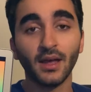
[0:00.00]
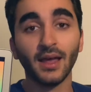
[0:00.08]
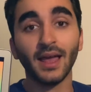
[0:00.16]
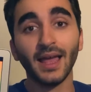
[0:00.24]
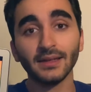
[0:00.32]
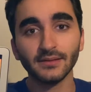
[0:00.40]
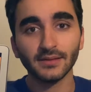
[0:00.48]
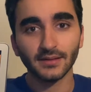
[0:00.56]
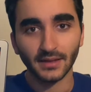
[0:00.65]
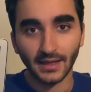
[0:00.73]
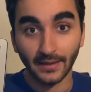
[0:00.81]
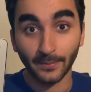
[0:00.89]
And
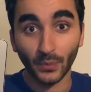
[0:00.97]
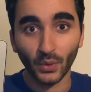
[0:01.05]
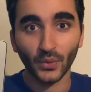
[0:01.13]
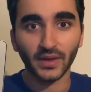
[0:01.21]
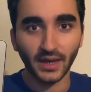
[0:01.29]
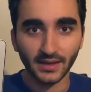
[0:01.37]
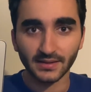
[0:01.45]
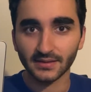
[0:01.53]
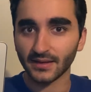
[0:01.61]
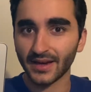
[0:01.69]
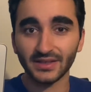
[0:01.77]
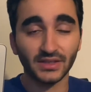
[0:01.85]
in both cases,
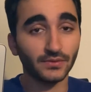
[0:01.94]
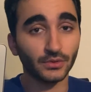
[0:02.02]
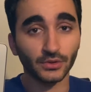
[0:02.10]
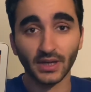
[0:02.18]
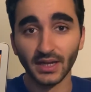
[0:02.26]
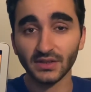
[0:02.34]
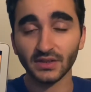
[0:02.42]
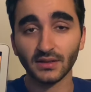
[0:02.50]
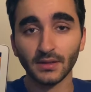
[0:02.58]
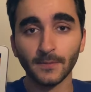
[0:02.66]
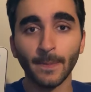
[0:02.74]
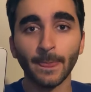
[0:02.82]
IGV or
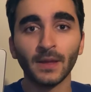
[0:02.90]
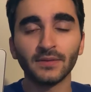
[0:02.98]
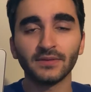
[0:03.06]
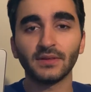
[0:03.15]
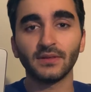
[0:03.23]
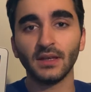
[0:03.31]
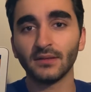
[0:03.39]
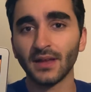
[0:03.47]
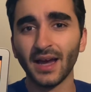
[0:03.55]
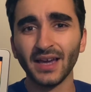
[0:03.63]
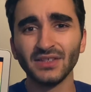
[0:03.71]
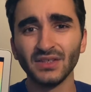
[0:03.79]
IGT, in
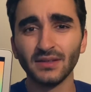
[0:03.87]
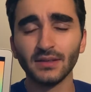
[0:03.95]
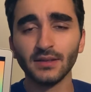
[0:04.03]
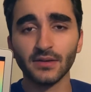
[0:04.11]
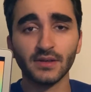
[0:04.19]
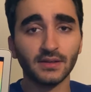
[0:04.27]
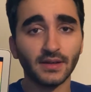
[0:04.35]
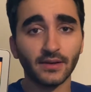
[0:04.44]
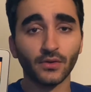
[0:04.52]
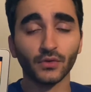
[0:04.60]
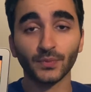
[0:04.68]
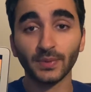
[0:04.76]
IGT, there is the
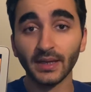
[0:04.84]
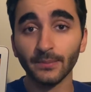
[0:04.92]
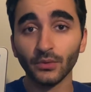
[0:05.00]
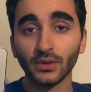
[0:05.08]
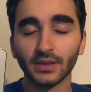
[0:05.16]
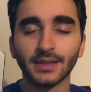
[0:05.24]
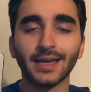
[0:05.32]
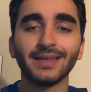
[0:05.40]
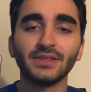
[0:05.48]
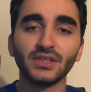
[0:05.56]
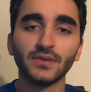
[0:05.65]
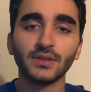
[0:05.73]
Arrows playbook. In
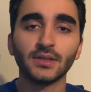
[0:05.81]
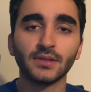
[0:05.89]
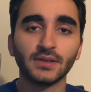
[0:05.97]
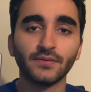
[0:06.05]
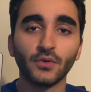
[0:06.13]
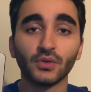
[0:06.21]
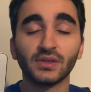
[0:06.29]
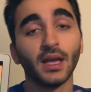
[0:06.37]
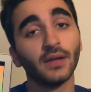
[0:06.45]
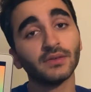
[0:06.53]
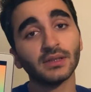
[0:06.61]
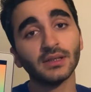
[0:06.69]
IGV, there is the Foxy
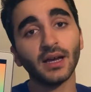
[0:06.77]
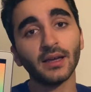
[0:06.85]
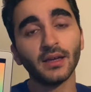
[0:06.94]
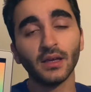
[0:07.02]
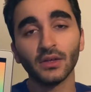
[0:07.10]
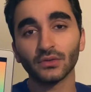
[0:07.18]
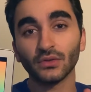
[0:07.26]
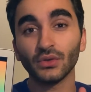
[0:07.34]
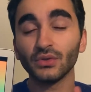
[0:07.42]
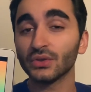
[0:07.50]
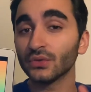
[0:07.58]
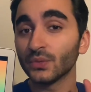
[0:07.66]
hunting guide. So you
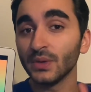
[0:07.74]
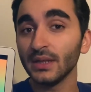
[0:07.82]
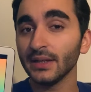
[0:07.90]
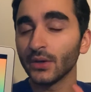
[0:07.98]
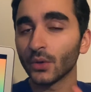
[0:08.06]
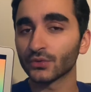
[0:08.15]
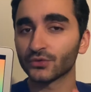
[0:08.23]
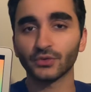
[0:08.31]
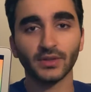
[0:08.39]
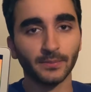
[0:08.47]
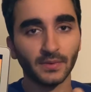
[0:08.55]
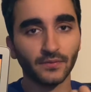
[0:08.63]
should really go through
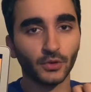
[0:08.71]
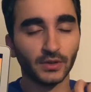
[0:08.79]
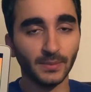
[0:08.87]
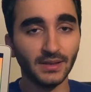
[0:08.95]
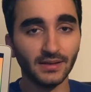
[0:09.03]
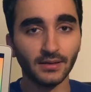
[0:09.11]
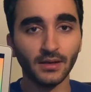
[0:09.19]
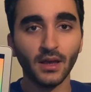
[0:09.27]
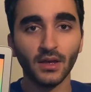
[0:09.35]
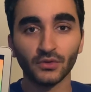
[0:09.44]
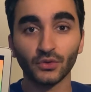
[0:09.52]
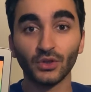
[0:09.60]
them before the meeting.
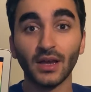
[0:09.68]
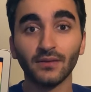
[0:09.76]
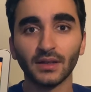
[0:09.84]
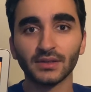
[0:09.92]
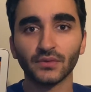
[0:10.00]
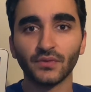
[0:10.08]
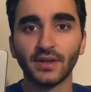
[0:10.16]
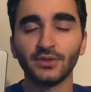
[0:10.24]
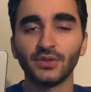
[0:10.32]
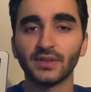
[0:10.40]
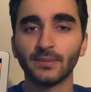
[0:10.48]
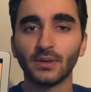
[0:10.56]
So you have lots of
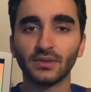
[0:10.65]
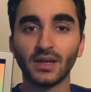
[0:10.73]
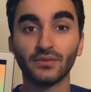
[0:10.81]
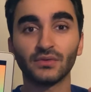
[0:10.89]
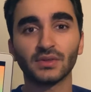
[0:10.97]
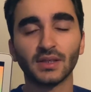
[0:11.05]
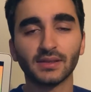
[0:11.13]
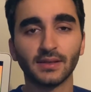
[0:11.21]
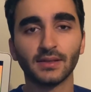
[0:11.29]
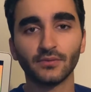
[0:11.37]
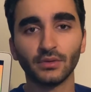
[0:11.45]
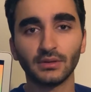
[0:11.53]
ideas about how to
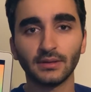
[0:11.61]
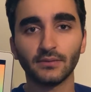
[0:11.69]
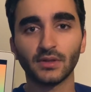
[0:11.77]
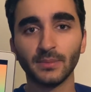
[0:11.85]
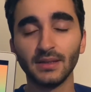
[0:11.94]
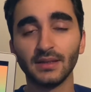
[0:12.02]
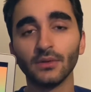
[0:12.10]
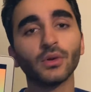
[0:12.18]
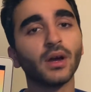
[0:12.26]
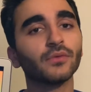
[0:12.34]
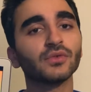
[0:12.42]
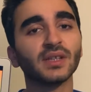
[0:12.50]
successfully deliver a meeting or how
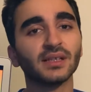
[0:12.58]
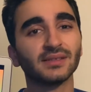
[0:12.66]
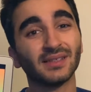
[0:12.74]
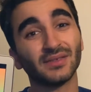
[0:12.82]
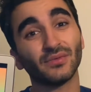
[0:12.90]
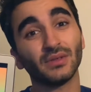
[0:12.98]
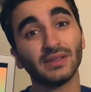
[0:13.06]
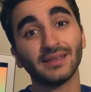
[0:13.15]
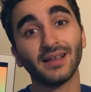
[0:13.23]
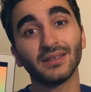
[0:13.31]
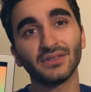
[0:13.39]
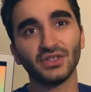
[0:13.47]
to successfully
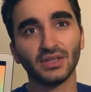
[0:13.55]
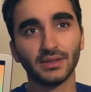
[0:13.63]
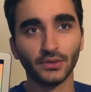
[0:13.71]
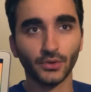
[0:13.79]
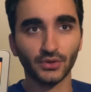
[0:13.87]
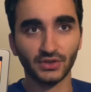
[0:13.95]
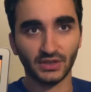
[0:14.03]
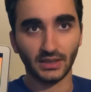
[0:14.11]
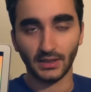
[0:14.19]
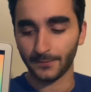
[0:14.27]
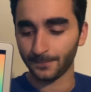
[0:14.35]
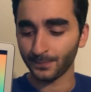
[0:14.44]
sell GT or
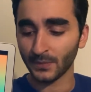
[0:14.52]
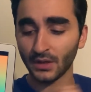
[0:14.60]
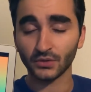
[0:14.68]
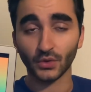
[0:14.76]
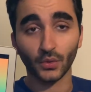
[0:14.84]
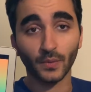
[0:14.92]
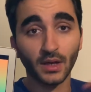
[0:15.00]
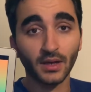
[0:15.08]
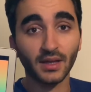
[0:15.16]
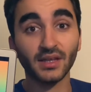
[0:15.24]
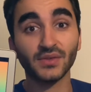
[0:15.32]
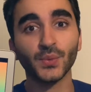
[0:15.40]
GE. So
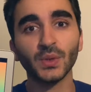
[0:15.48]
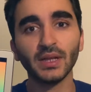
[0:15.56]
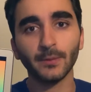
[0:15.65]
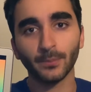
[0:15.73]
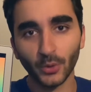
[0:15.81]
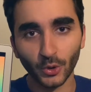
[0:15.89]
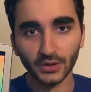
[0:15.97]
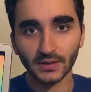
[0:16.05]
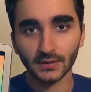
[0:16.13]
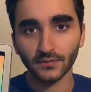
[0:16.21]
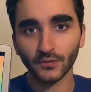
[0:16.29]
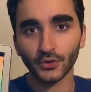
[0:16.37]
it's really
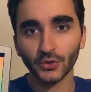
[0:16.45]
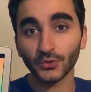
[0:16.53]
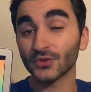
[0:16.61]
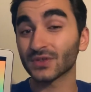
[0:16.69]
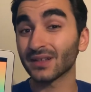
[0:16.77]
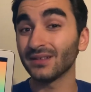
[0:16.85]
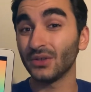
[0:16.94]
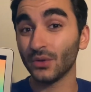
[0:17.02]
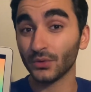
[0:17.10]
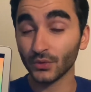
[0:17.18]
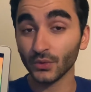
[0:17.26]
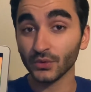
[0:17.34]
important for you to study your
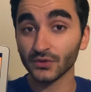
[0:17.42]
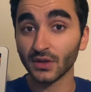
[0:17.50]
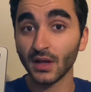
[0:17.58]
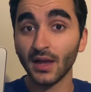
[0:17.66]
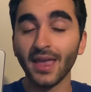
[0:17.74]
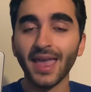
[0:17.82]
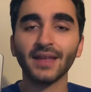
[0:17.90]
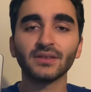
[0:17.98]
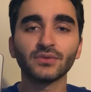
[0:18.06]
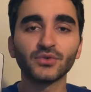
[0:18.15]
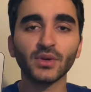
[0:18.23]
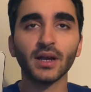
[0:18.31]
tools and
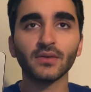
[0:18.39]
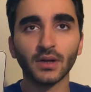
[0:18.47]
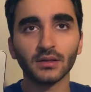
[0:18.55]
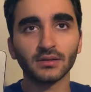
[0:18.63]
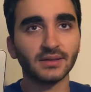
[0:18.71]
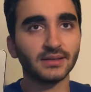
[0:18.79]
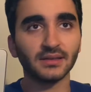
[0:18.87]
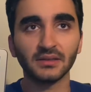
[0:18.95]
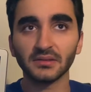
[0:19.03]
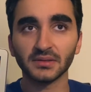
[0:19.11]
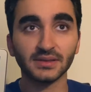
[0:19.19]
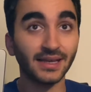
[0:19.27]
dry run
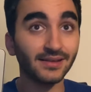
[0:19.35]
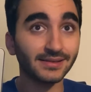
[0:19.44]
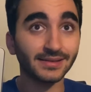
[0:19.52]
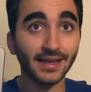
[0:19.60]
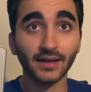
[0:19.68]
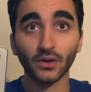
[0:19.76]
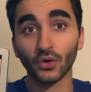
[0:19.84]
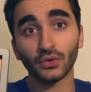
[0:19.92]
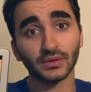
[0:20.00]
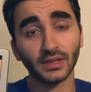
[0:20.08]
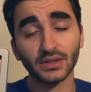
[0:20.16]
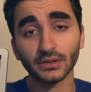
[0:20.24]
the sales deck or
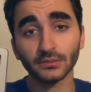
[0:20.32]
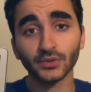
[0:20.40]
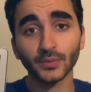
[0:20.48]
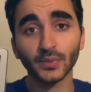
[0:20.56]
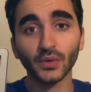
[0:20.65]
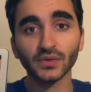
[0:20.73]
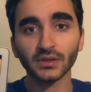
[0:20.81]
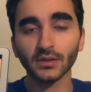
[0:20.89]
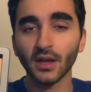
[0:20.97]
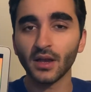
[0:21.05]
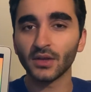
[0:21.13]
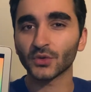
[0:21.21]
national proposal.
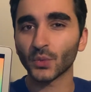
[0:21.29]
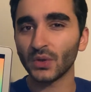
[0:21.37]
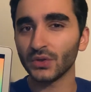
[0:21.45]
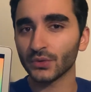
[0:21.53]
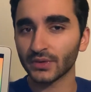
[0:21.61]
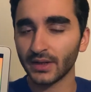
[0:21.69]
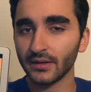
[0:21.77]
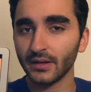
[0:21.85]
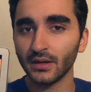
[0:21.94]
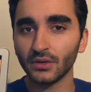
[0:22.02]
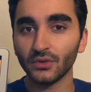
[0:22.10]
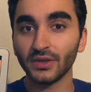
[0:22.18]
So when you're there,
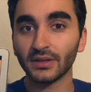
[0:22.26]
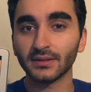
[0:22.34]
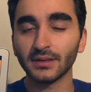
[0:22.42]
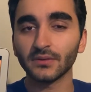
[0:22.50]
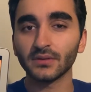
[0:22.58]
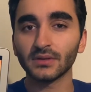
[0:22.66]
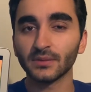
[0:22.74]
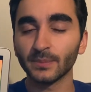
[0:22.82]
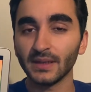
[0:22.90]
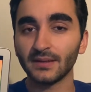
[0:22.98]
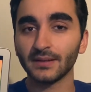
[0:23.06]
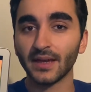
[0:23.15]
you can deliver the
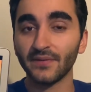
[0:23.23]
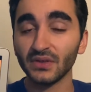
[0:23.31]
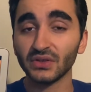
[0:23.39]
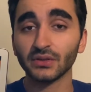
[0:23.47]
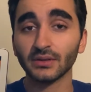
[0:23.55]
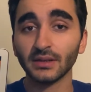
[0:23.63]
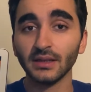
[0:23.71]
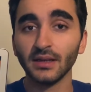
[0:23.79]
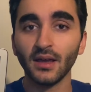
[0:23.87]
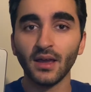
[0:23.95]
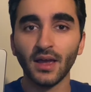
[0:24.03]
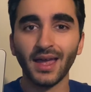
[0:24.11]
meeting efficiently
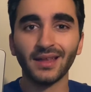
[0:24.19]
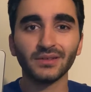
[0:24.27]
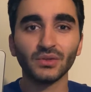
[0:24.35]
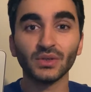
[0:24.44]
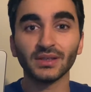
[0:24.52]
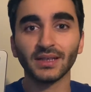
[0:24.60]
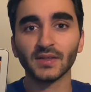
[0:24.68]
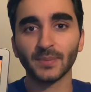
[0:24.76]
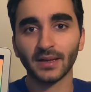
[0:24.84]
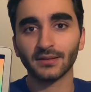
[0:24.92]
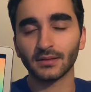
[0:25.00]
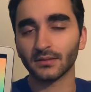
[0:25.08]
and you can
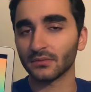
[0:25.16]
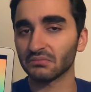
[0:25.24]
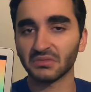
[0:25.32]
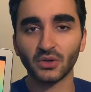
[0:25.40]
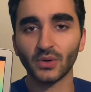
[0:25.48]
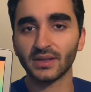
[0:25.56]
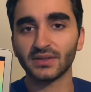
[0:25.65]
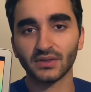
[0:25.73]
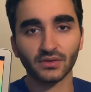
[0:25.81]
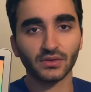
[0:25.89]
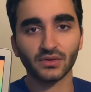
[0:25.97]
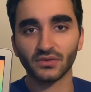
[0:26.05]
expect the
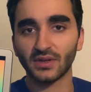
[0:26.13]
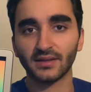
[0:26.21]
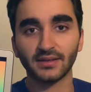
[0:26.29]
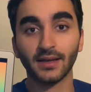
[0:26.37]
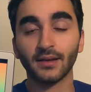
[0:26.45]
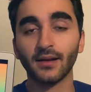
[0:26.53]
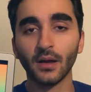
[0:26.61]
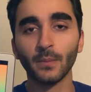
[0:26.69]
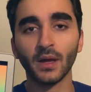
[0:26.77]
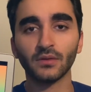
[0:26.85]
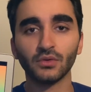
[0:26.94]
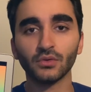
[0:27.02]
questions that can come
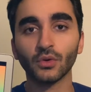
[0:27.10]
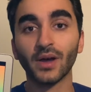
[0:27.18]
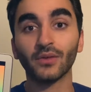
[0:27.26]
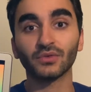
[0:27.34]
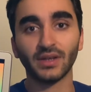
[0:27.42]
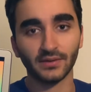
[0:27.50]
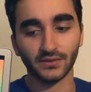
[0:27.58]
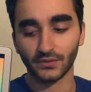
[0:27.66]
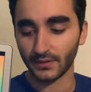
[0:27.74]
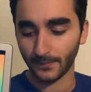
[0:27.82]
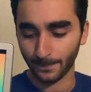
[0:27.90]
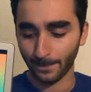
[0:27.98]
and you know how to answer them.